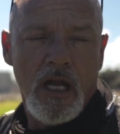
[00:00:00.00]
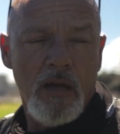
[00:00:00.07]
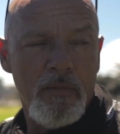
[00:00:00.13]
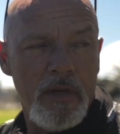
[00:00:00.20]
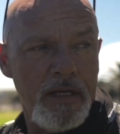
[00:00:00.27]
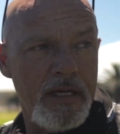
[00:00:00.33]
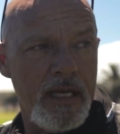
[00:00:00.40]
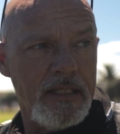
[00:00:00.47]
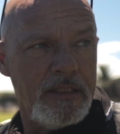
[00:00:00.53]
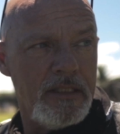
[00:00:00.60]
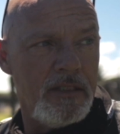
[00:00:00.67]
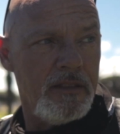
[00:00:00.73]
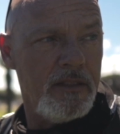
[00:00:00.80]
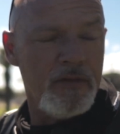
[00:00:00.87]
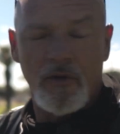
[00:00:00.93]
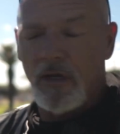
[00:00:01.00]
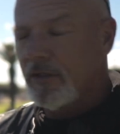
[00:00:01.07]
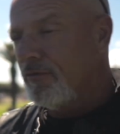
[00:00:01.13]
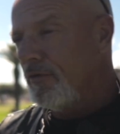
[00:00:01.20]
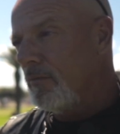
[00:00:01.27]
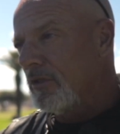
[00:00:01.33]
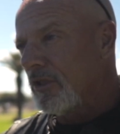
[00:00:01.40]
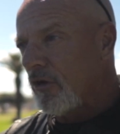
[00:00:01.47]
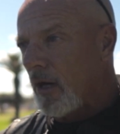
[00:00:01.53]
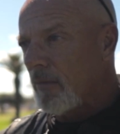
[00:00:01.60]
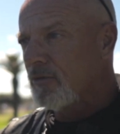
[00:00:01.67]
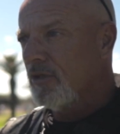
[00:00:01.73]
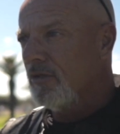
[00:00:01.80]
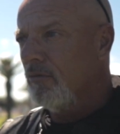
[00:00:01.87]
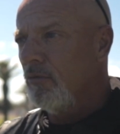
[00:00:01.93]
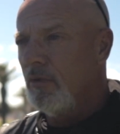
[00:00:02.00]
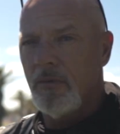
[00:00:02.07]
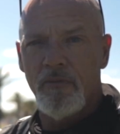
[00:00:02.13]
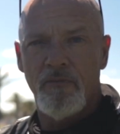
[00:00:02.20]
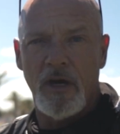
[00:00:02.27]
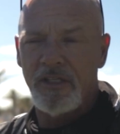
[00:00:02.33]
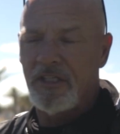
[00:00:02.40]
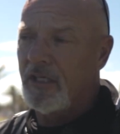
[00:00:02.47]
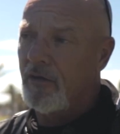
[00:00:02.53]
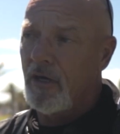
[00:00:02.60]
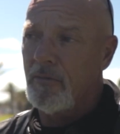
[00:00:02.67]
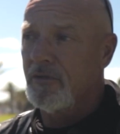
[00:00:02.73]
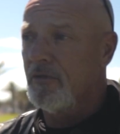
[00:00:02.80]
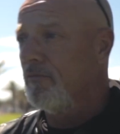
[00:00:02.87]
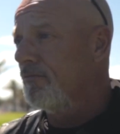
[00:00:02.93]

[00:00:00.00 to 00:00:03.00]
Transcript: mandate in Right to Freedom is corruption. We've been fighting corruption